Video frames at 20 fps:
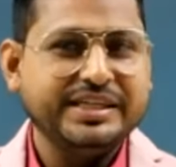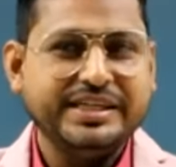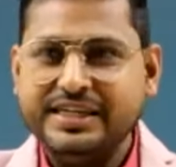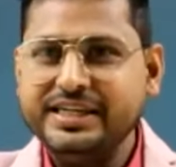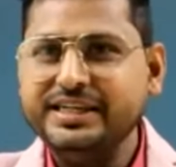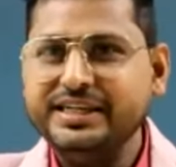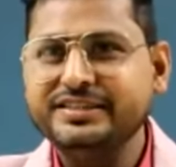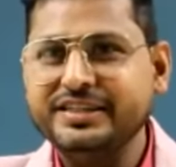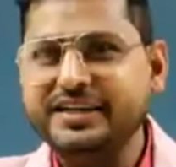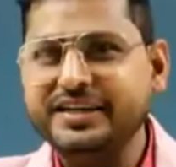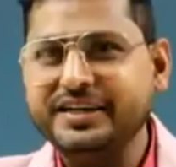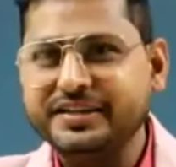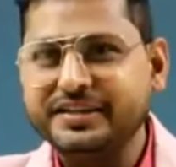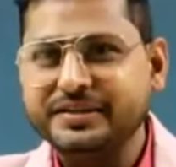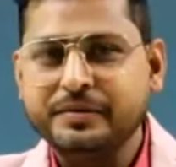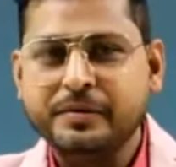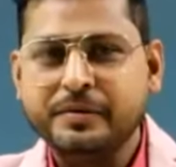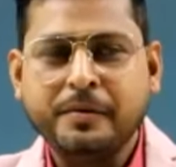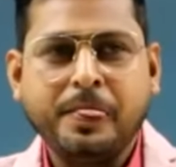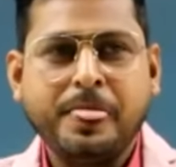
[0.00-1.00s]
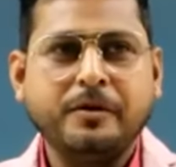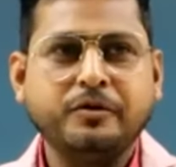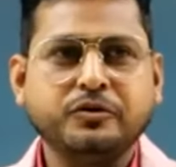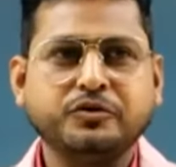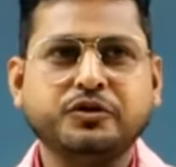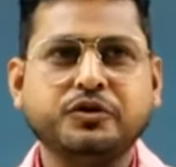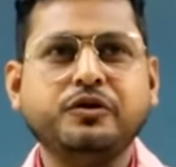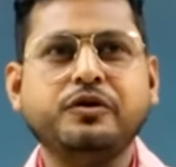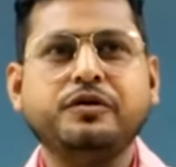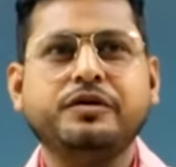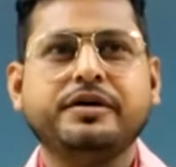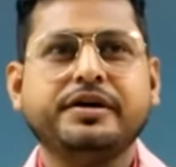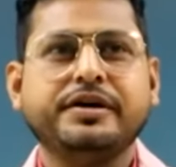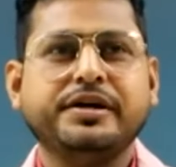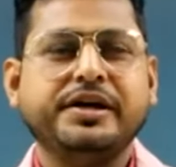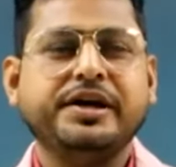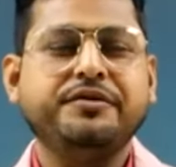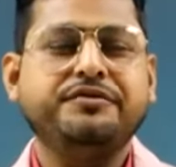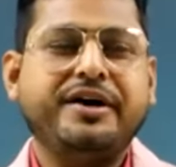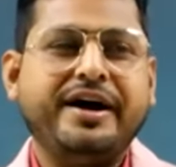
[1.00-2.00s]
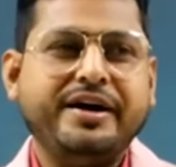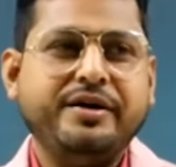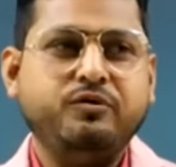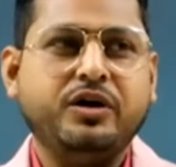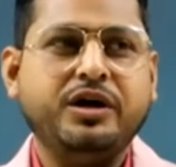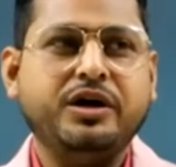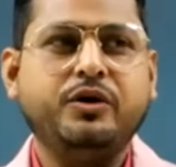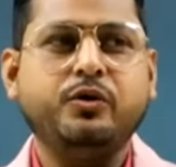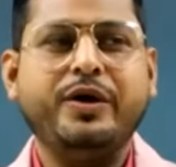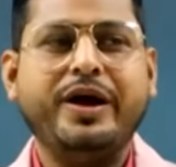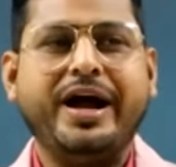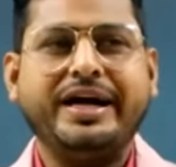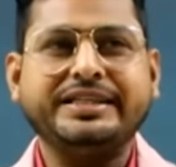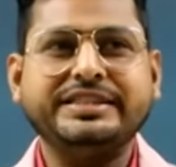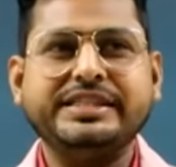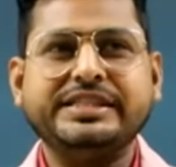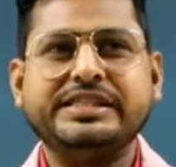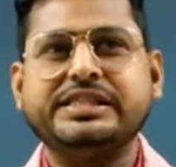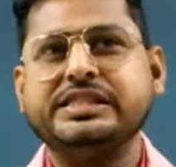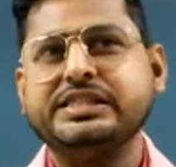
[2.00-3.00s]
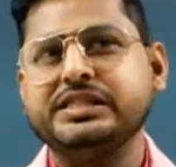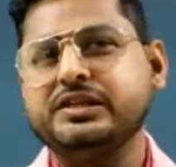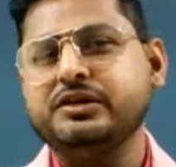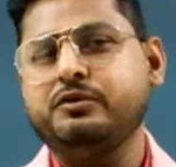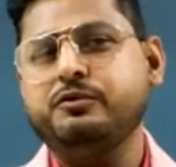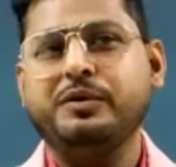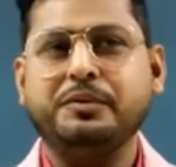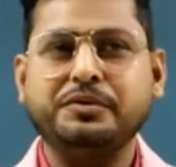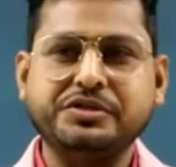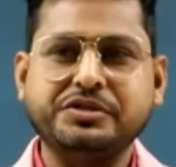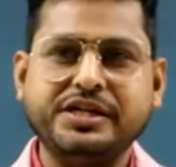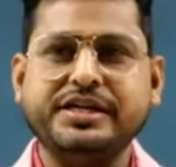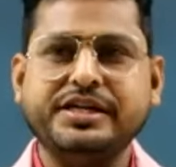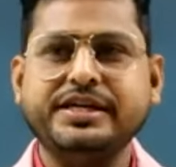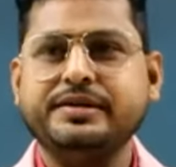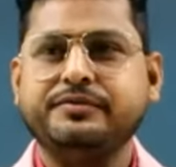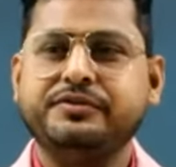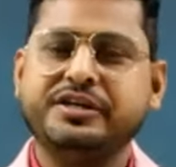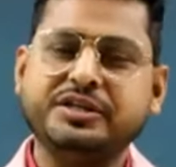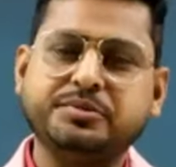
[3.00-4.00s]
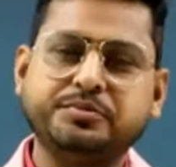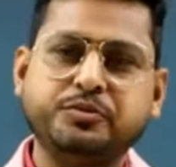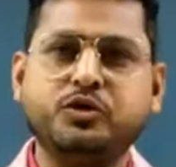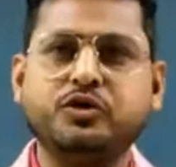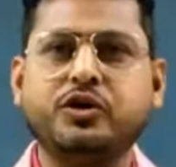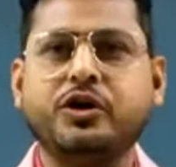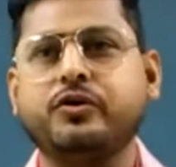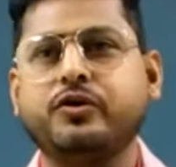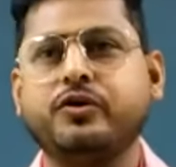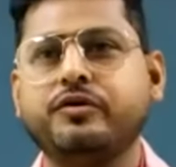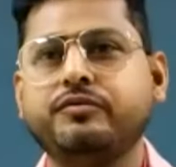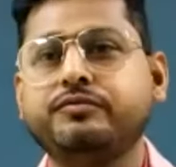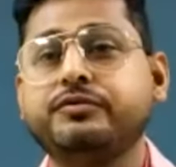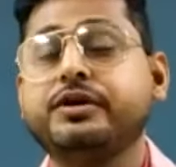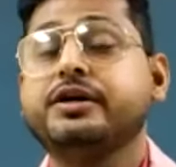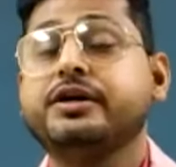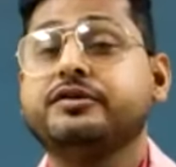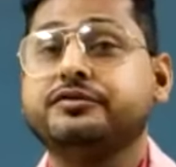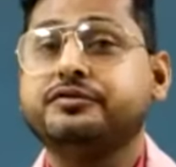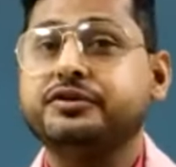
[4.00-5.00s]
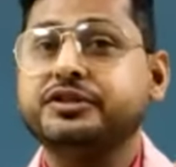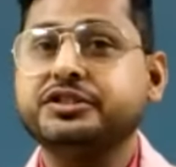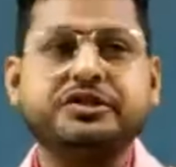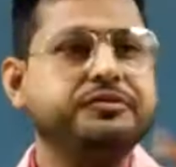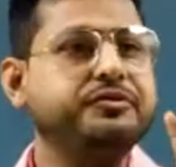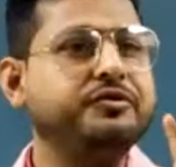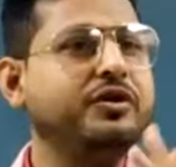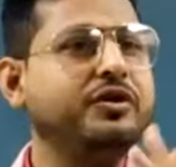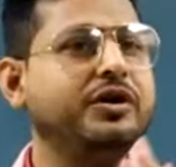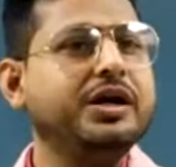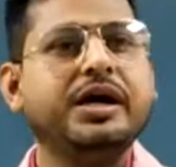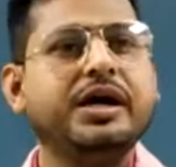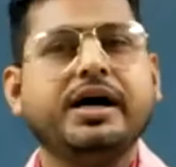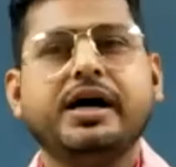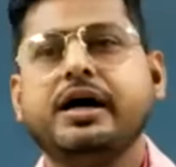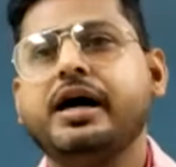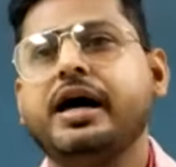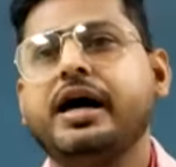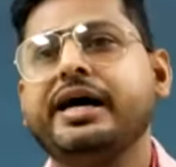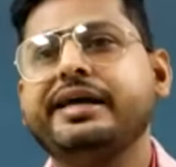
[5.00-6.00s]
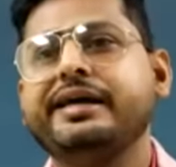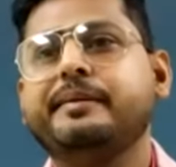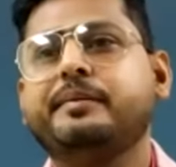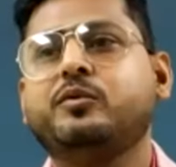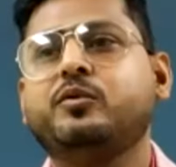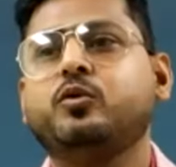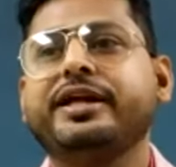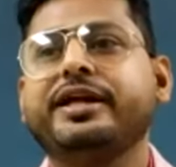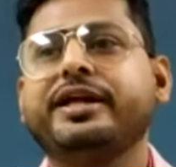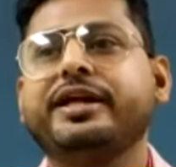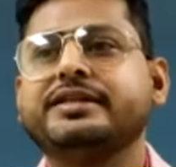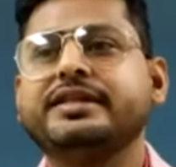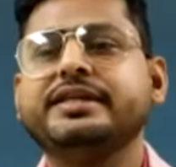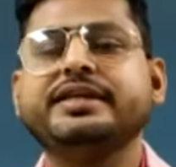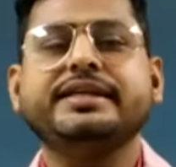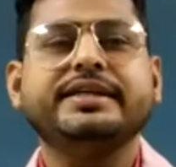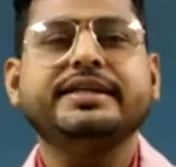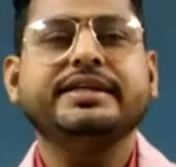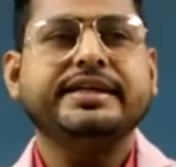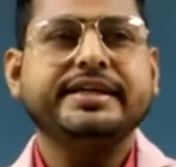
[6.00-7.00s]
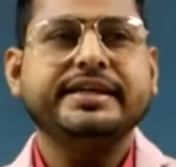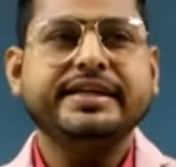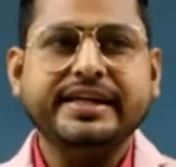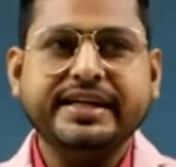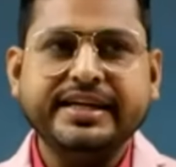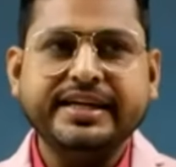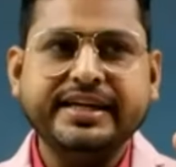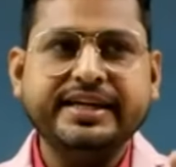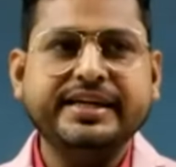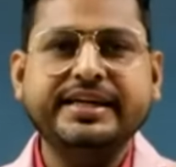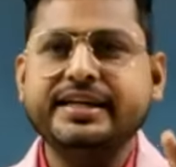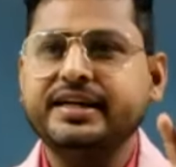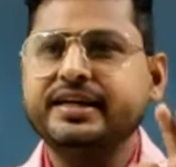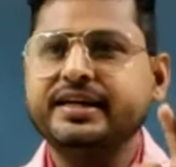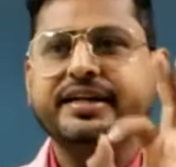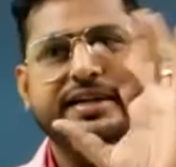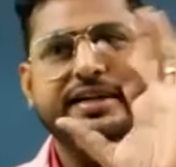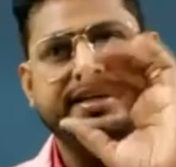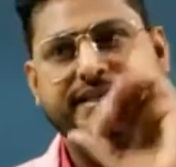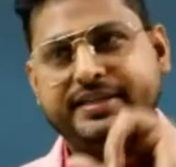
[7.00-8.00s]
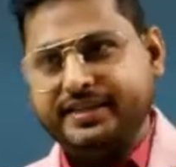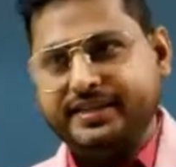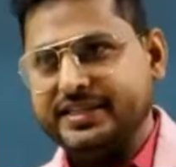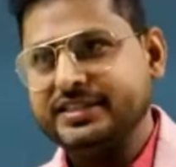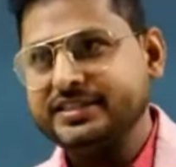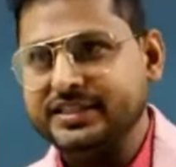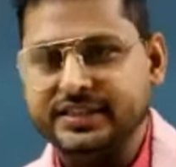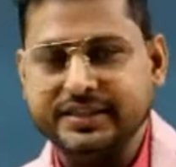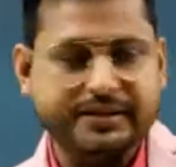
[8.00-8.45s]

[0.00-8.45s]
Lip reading: Isn't it? So if I want to access website, facebook.com, first of all, I have to take the internet connection.